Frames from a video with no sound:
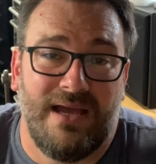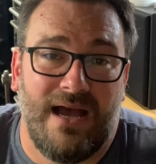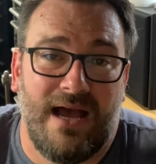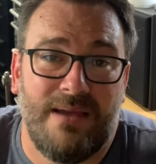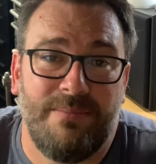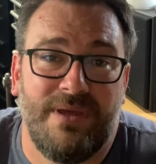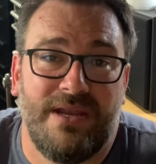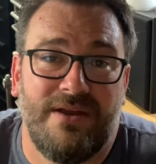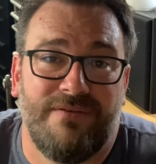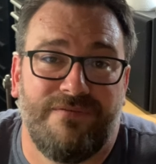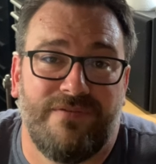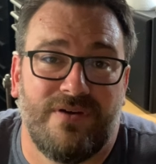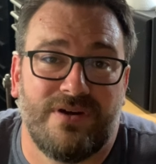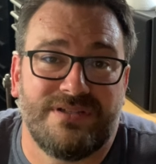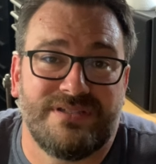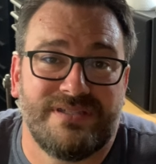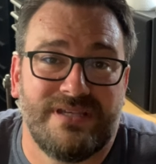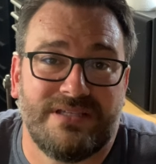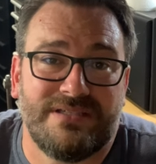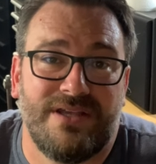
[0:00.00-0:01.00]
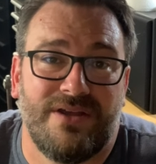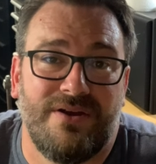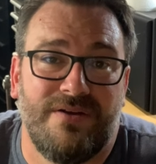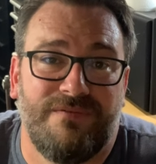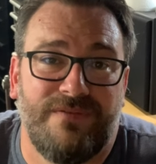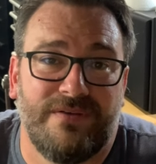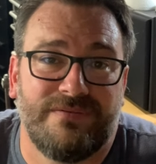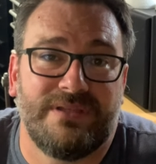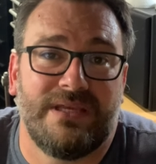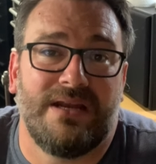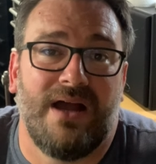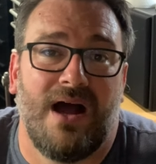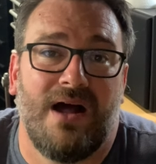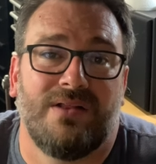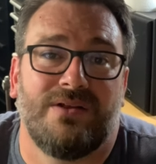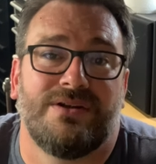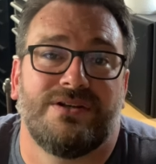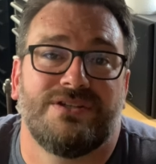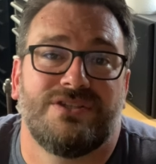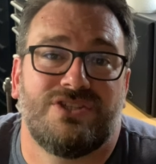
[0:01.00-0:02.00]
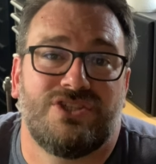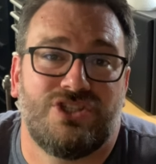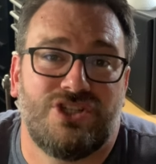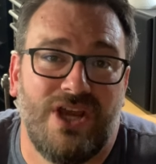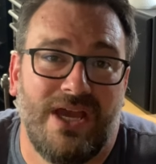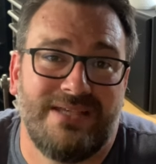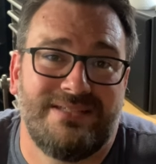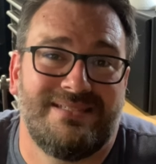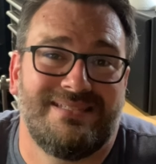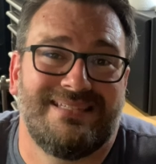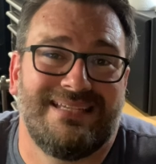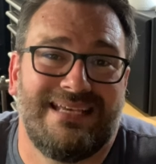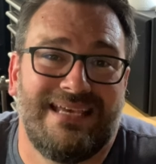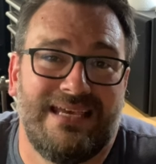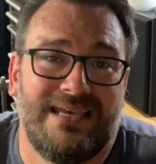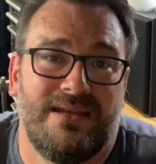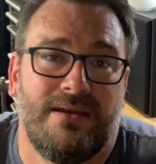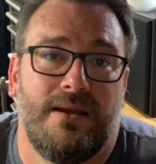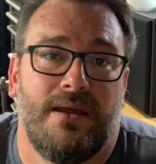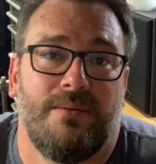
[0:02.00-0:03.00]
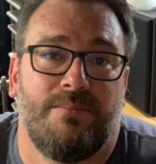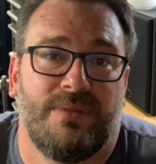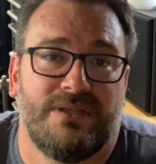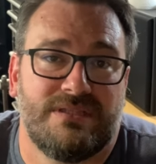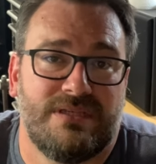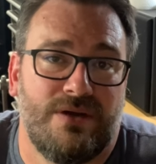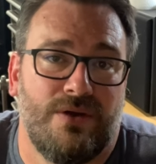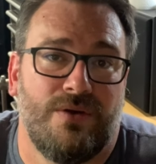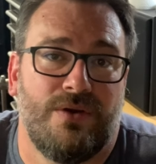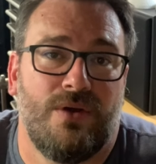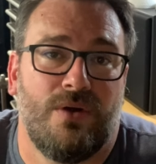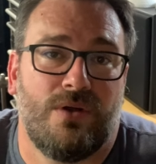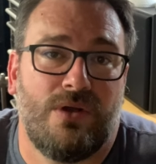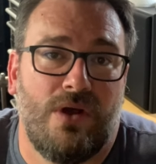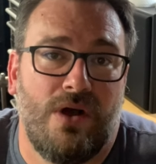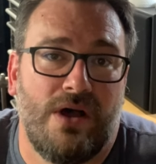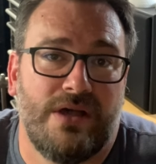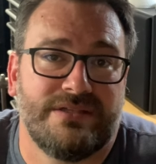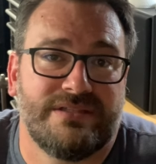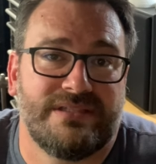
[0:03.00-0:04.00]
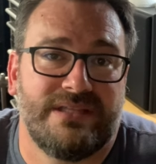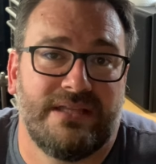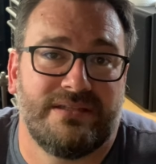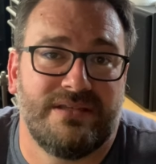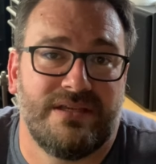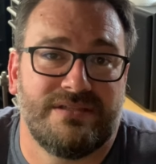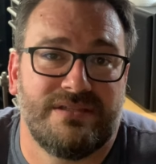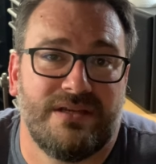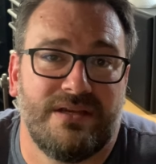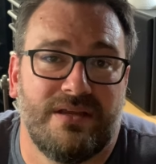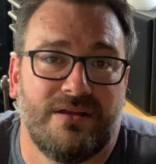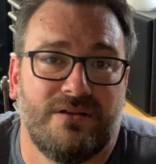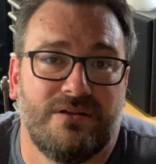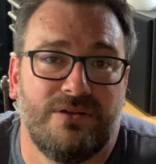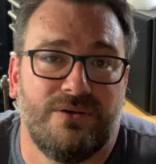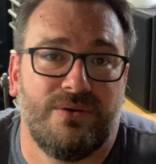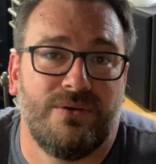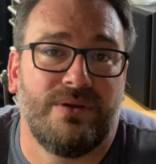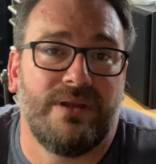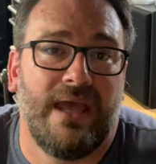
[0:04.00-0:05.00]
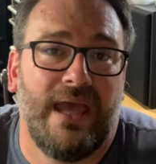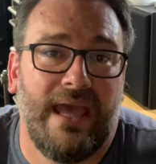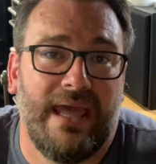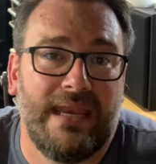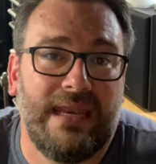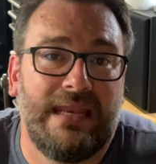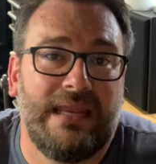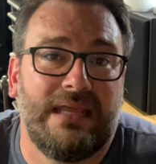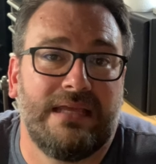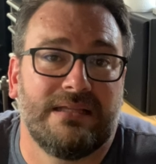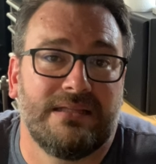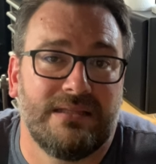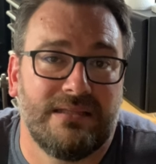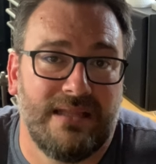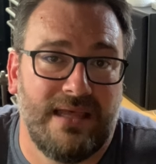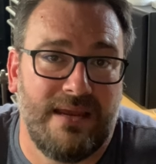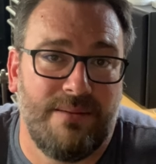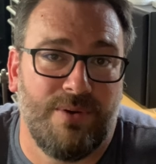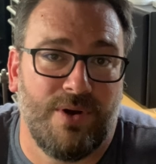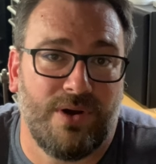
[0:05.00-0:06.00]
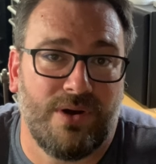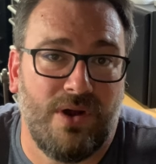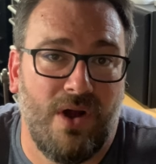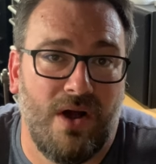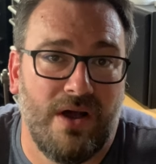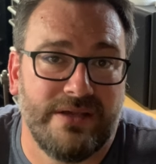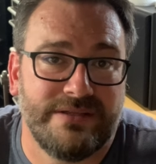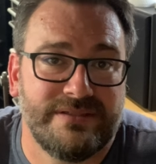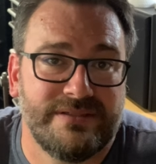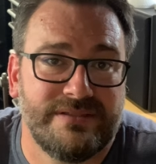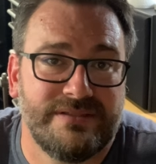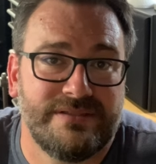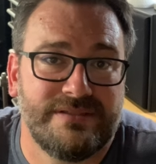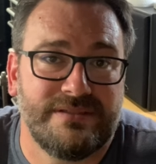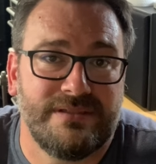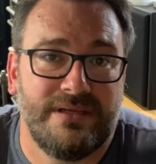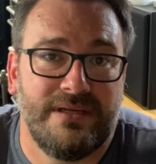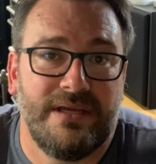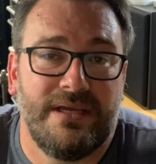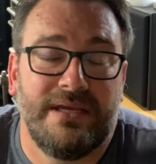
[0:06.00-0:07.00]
I'm in it for $650 just in material cost. That doesn't include any labor costs.